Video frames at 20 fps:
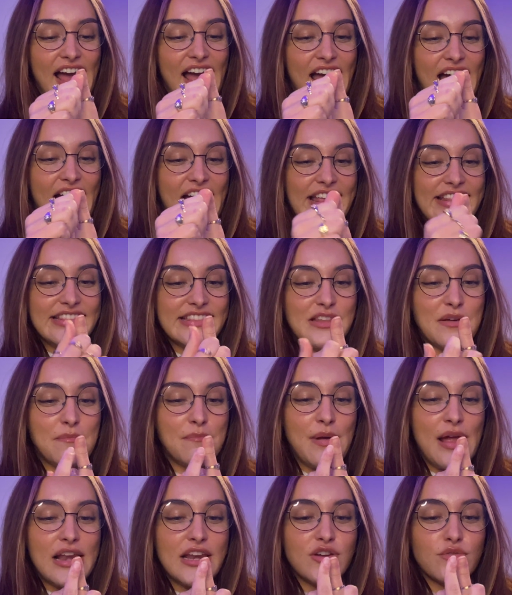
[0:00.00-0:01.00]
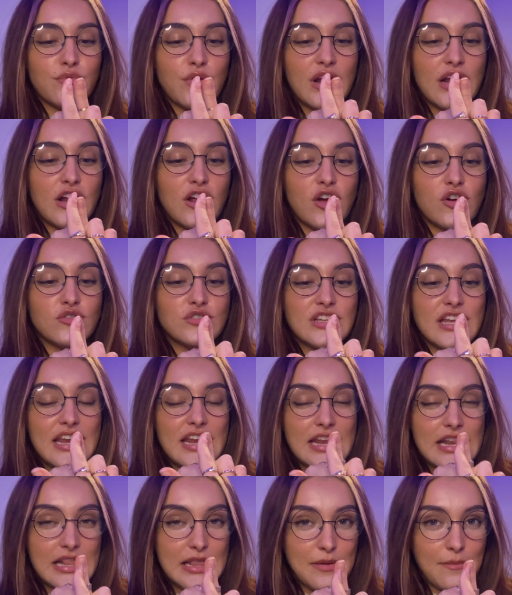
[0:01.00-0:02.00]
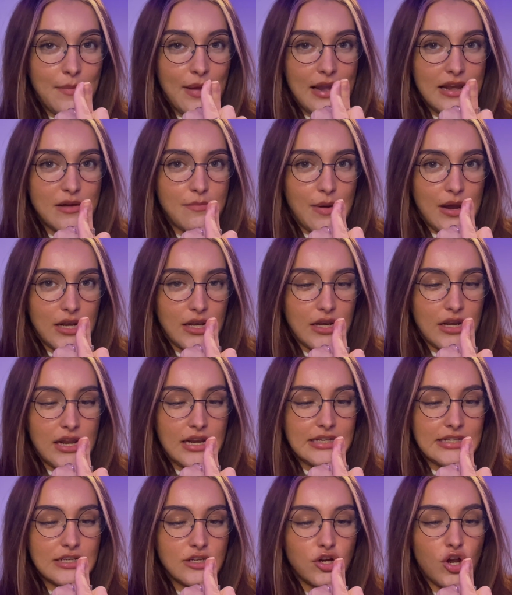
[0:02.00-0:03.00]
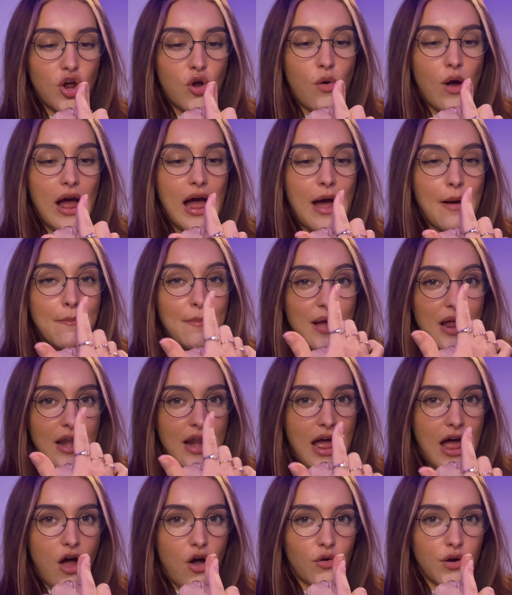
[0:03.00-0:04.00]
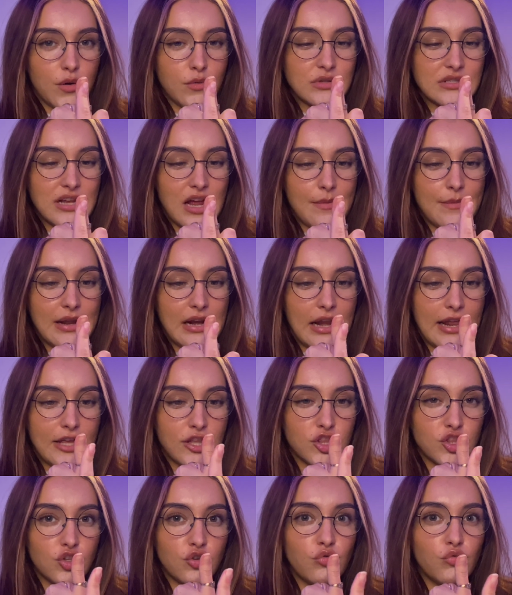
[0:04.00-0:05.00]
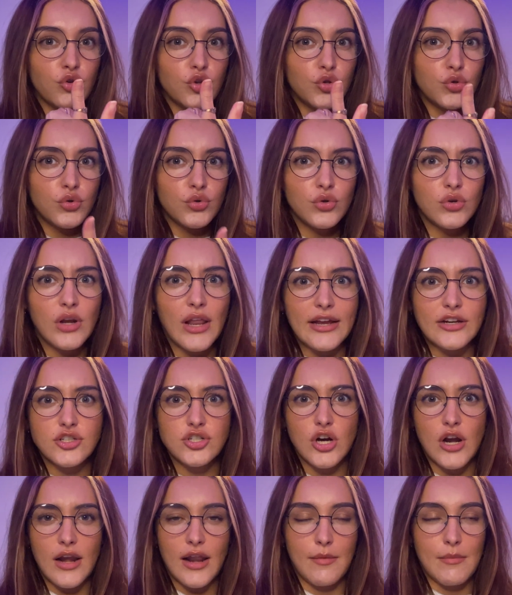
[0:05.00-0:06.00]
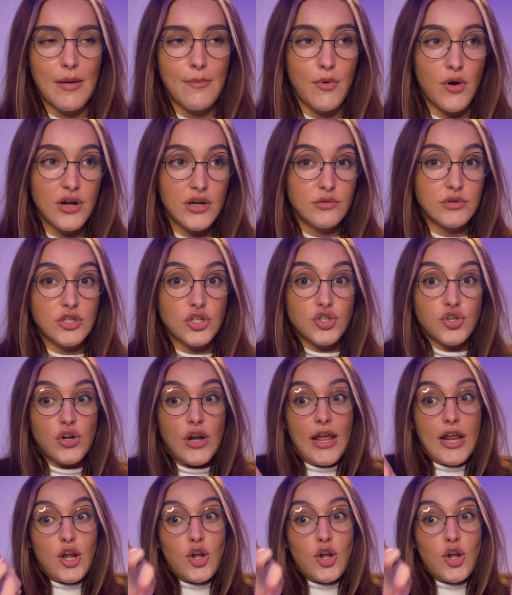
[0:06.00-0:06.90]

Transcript: and the belly ring goes in the belly button, it didn't go up and out. It was coming like through, like my body was just really like,